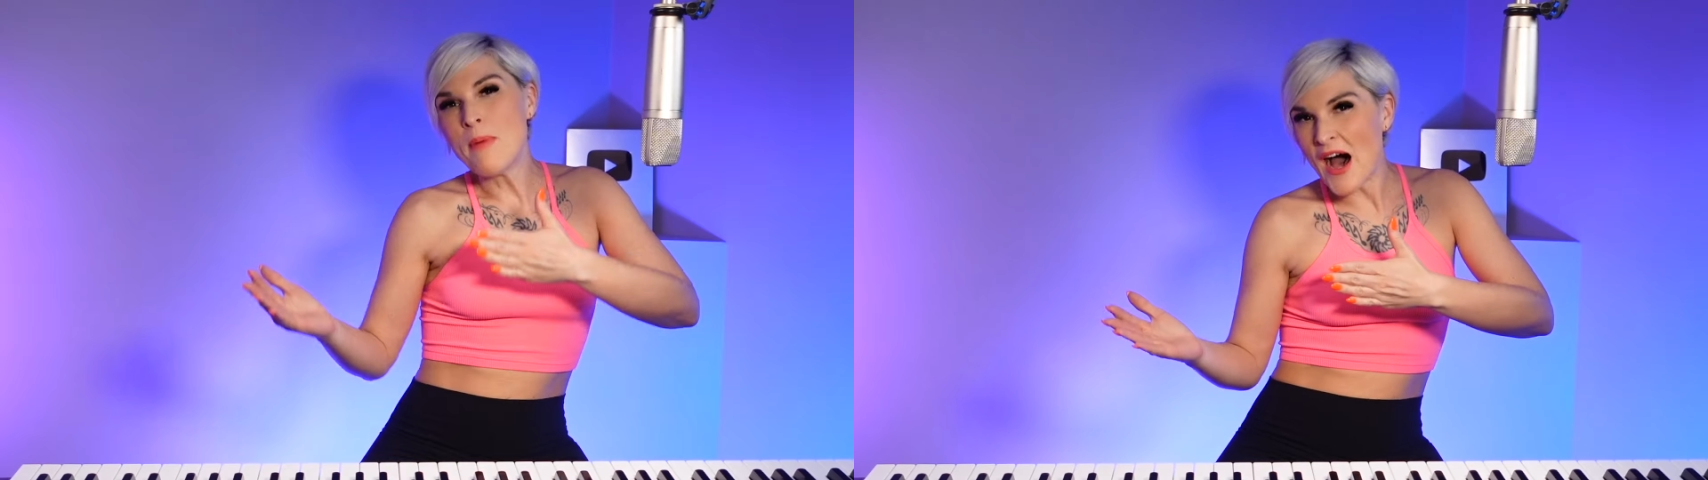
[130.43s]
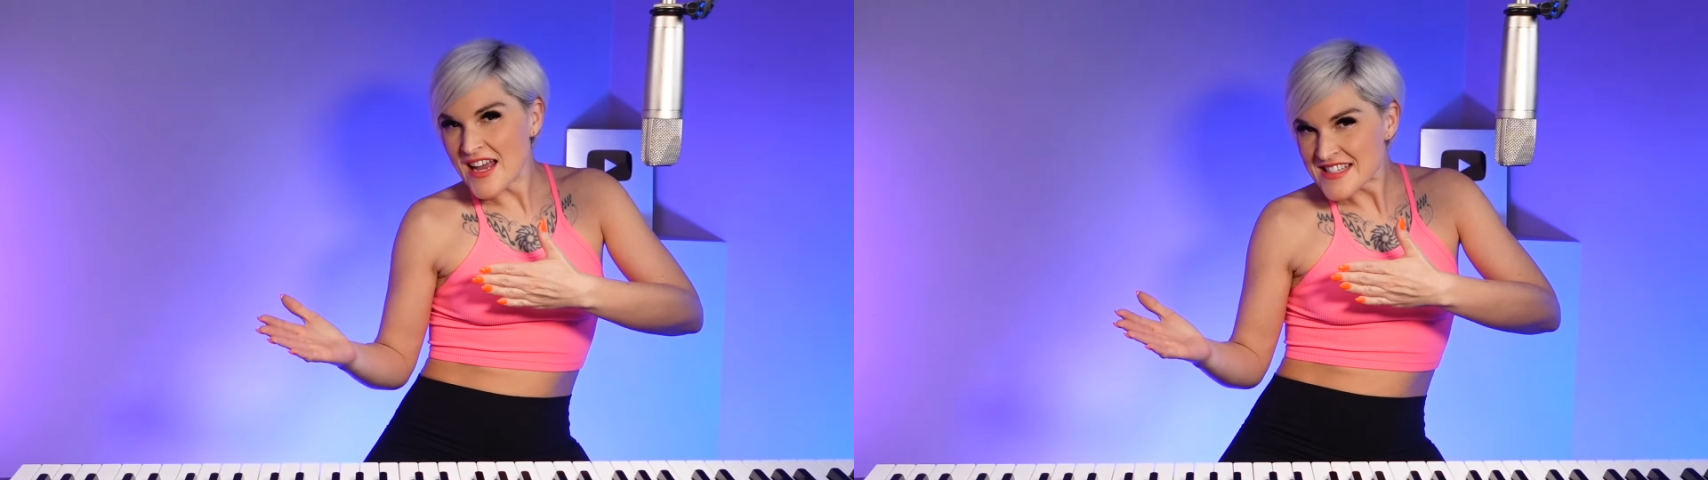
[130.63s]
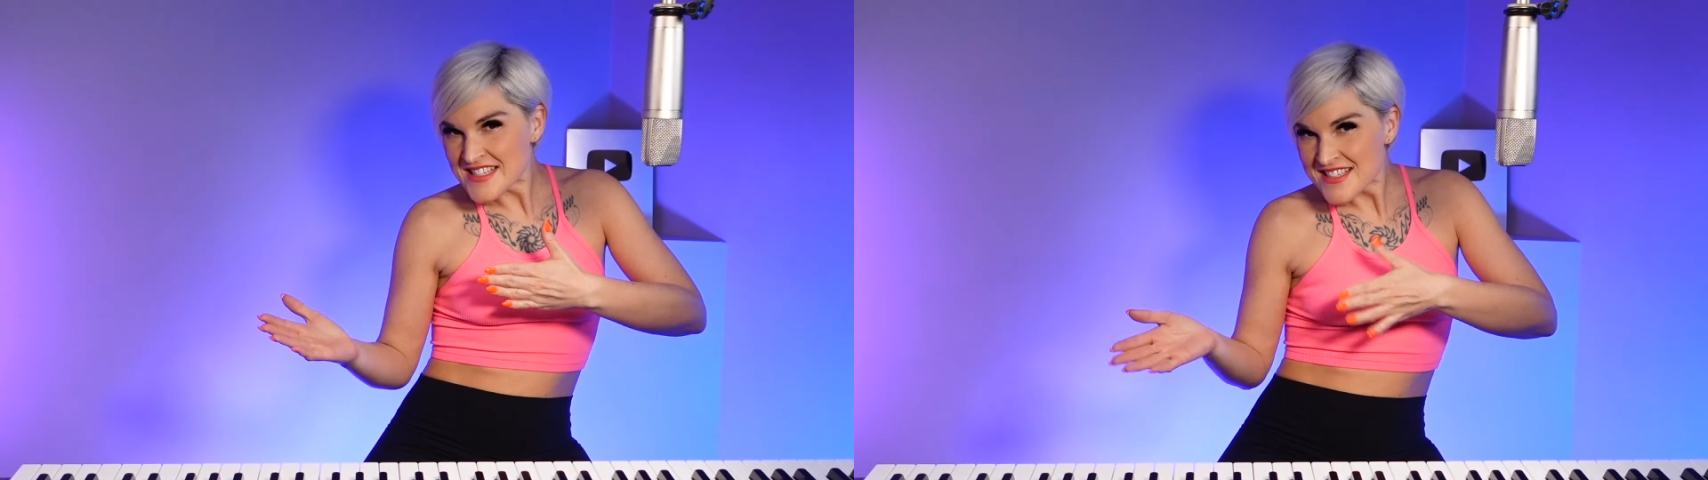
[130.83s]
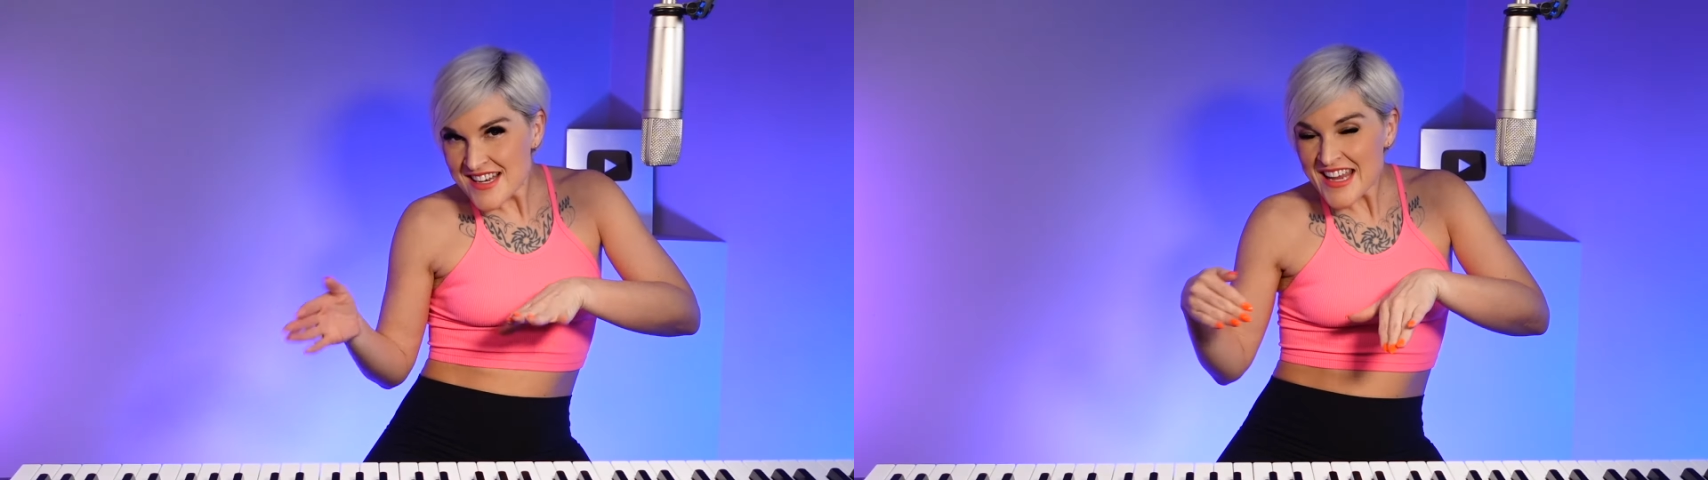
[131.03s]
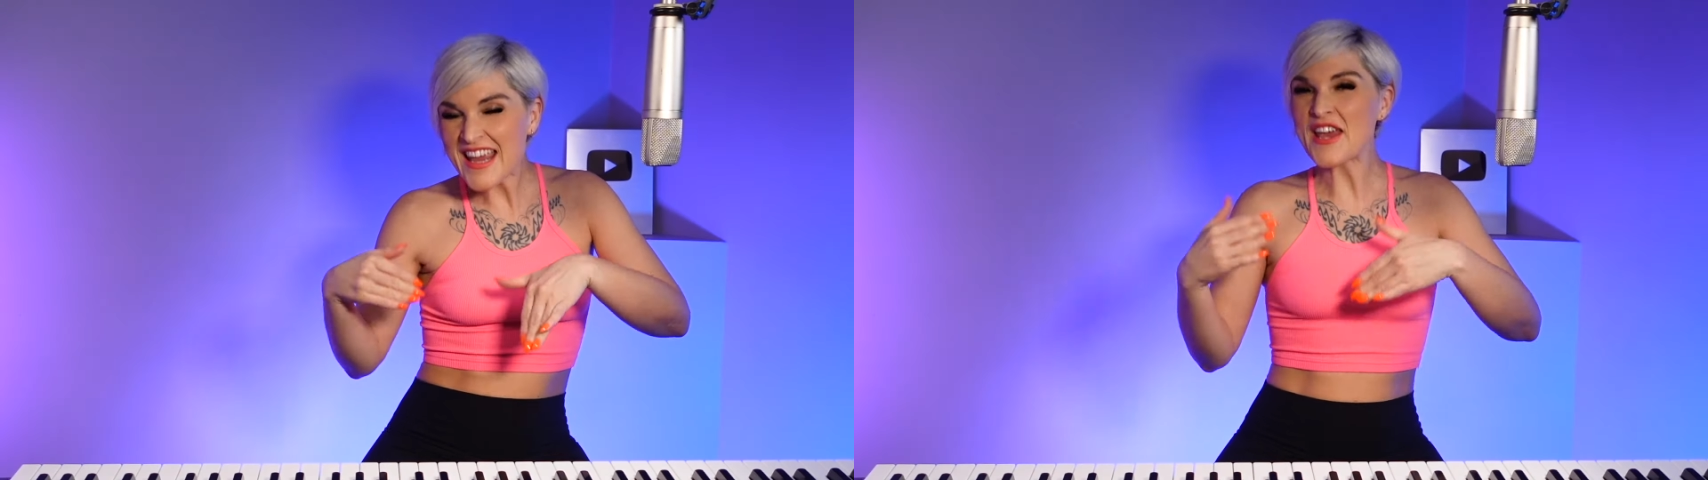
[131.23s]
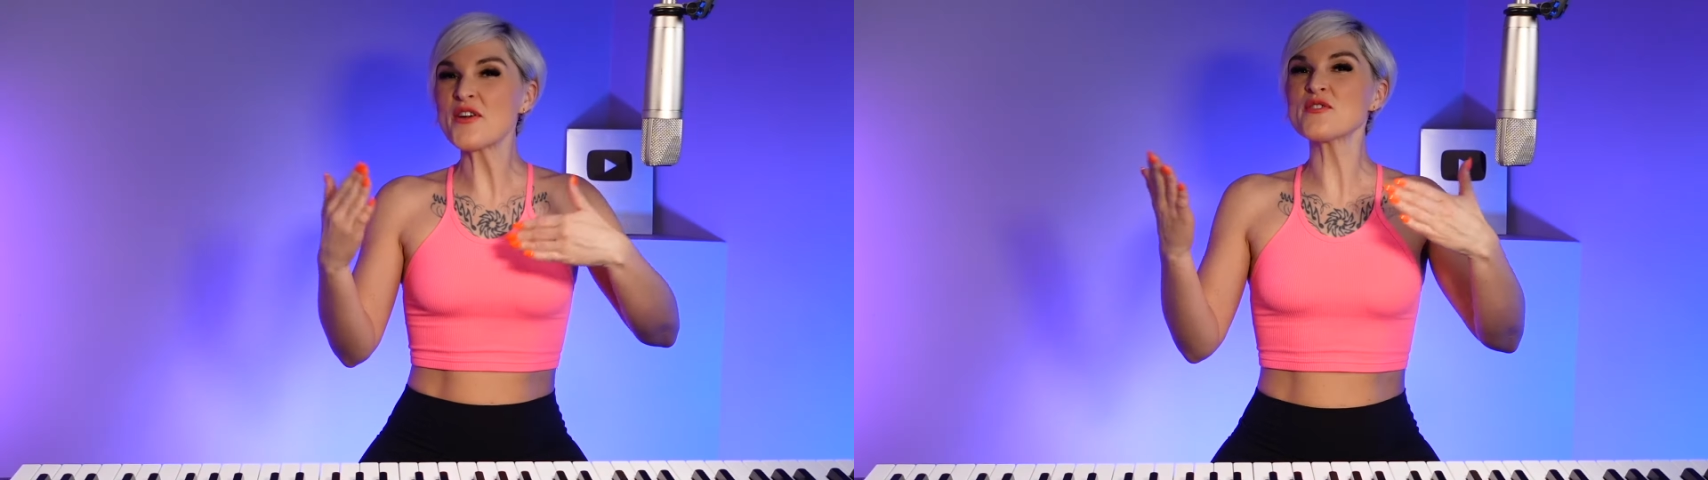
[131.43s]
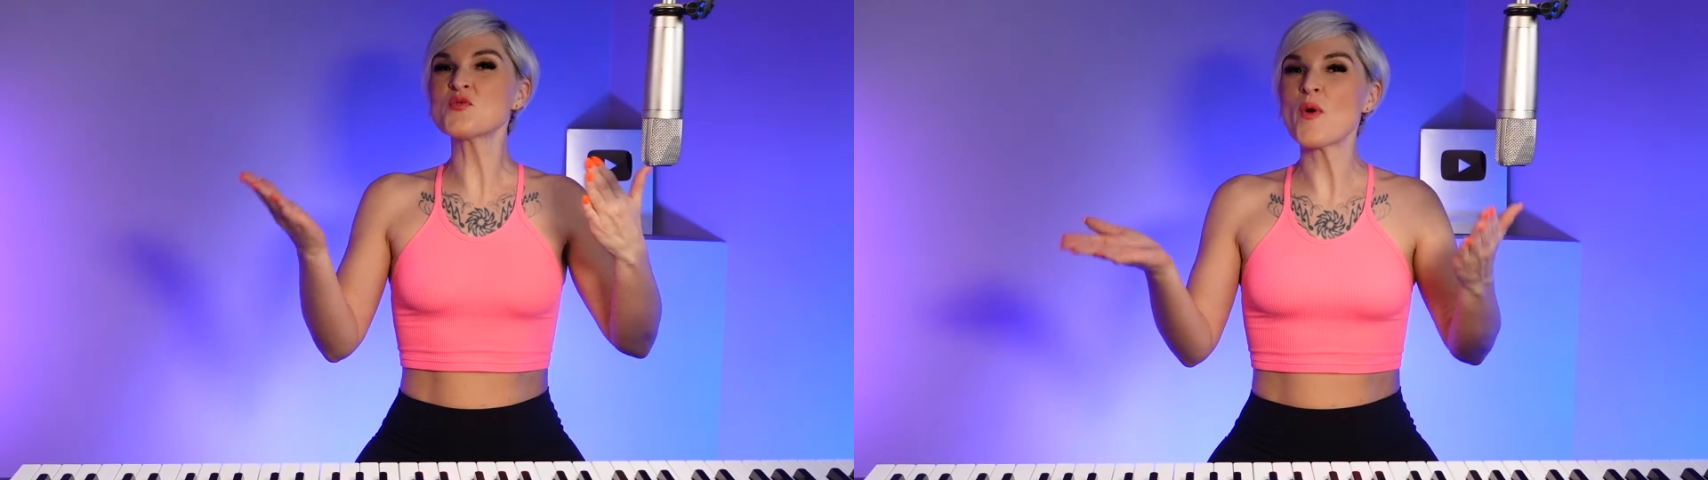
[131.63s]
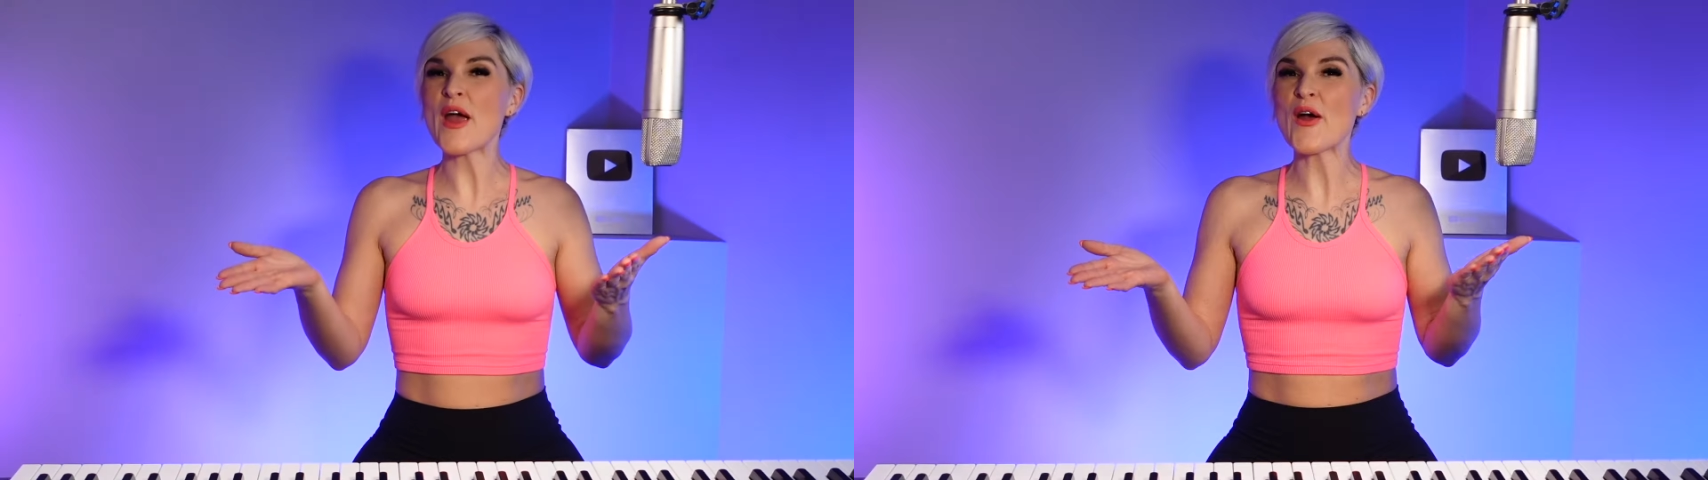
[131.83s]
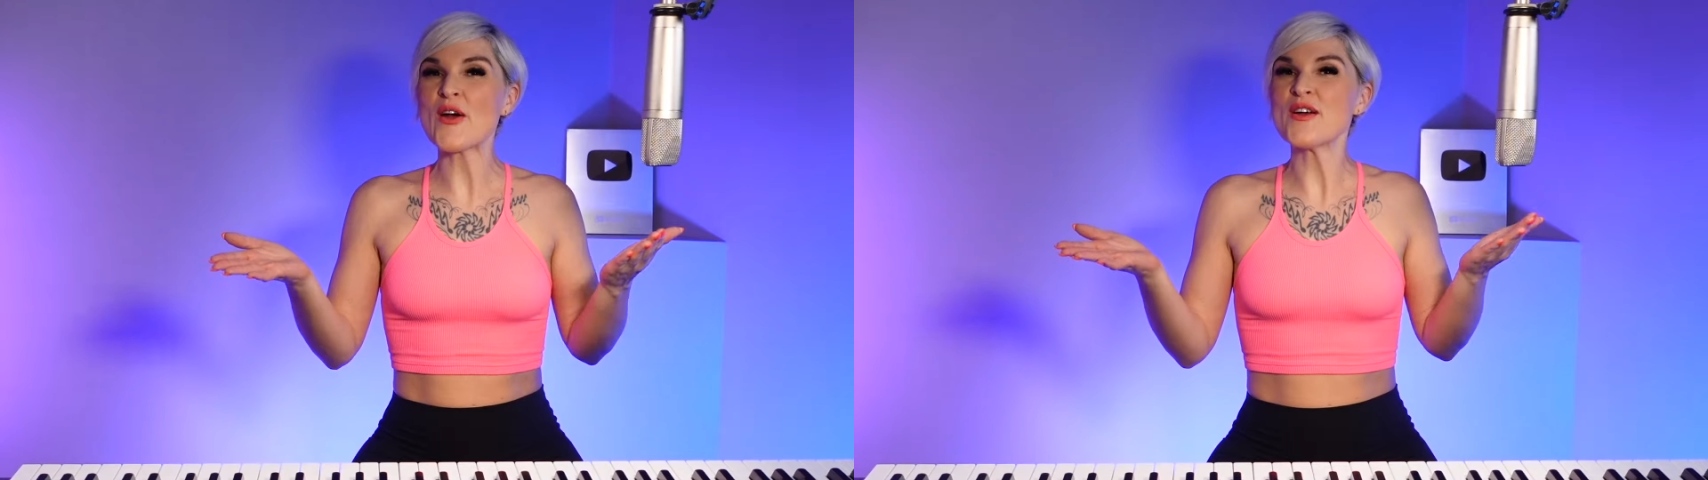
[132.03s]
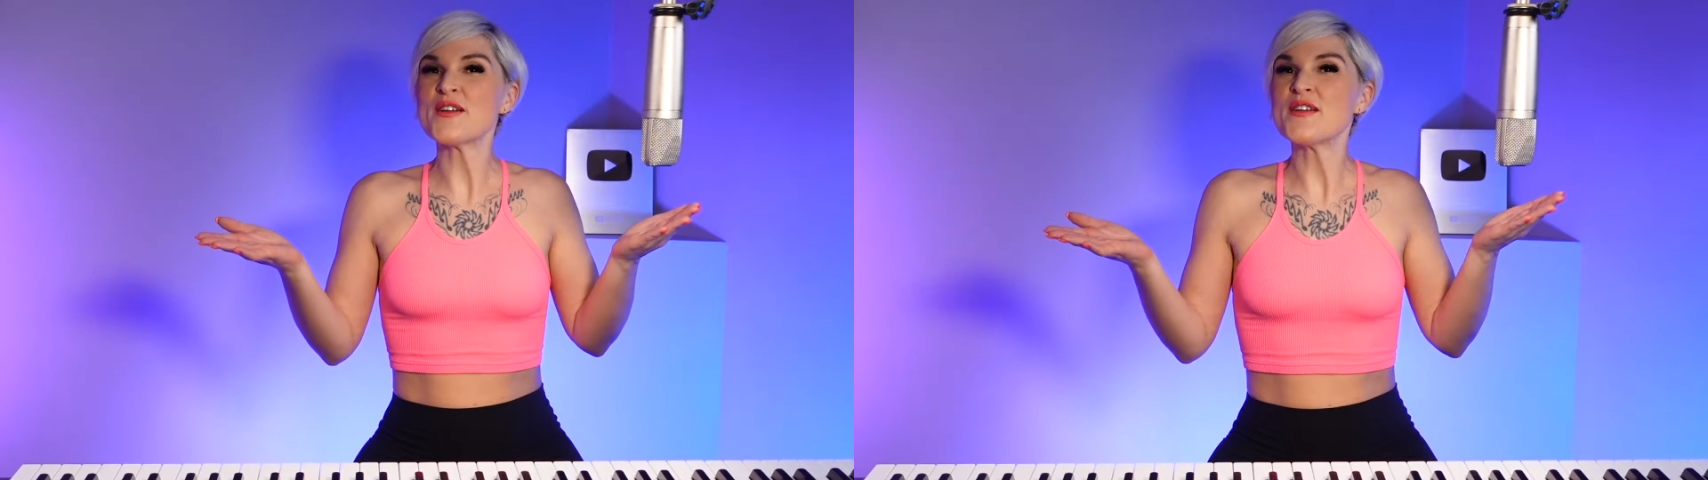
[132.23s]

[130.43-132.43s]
But here's where